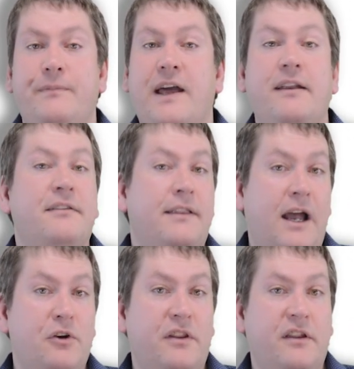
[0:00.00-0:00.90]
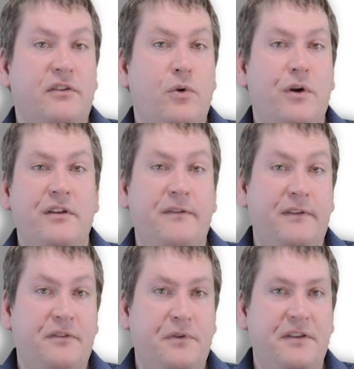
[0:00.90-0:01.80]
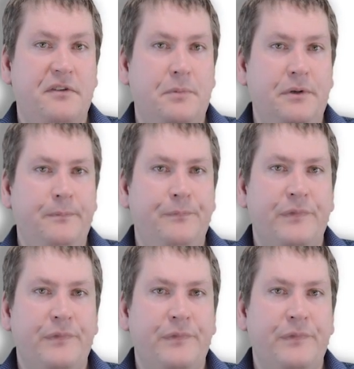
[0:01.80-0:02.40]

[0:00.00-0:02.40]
that is allowed in this course if it's reasonable.